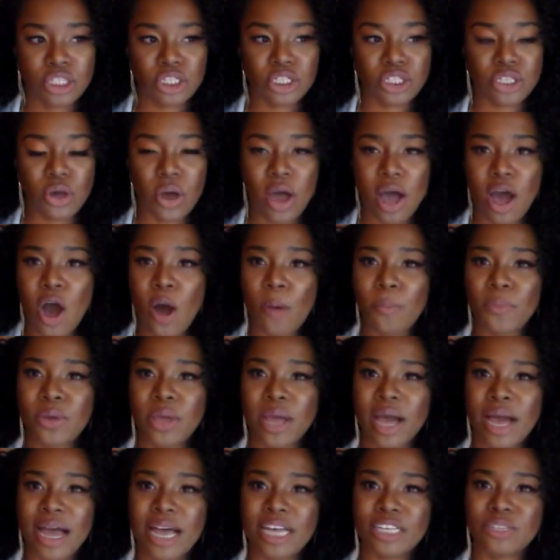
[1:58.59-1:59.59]
So I hope you
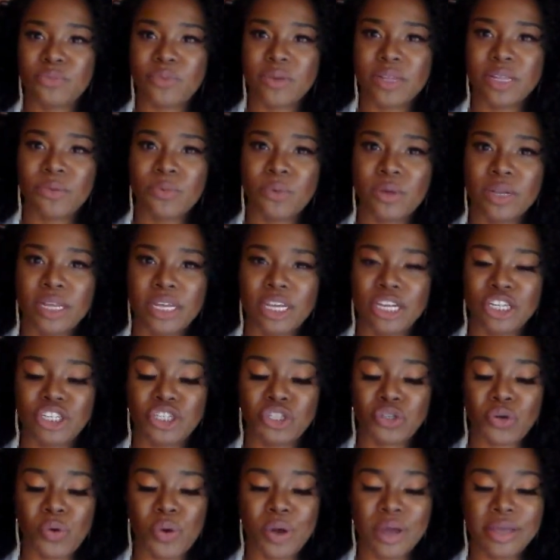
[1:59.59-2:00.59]
guys really, really
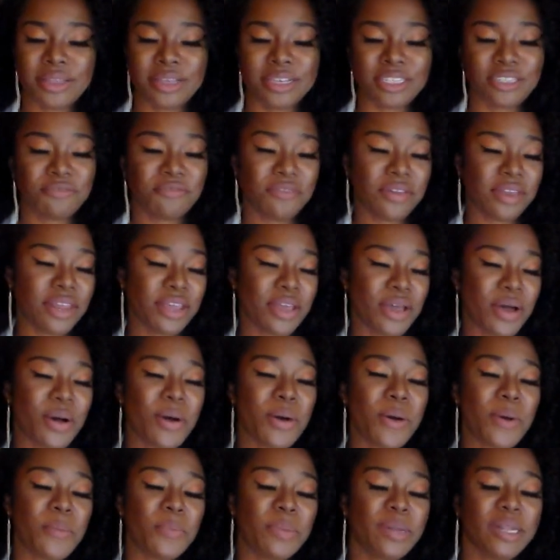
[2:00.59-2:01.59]
enjoyed this
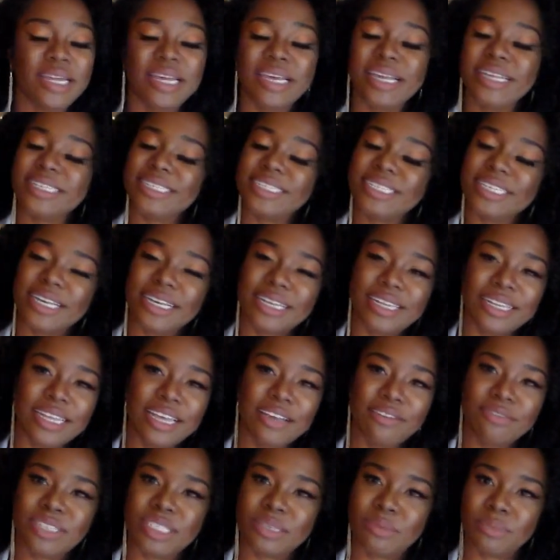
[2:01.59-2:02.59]
video. Please
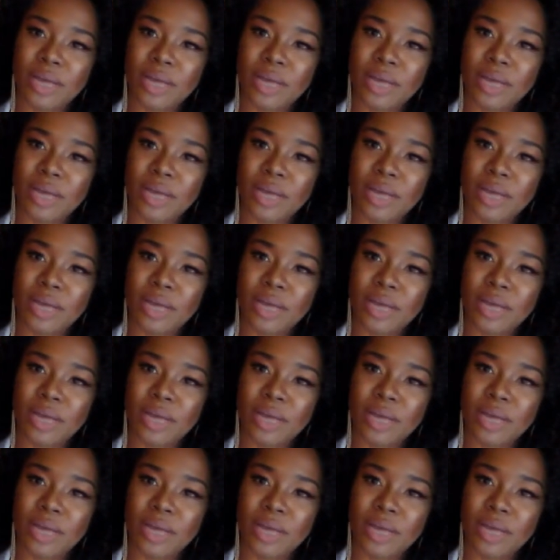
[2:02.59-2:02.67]
leave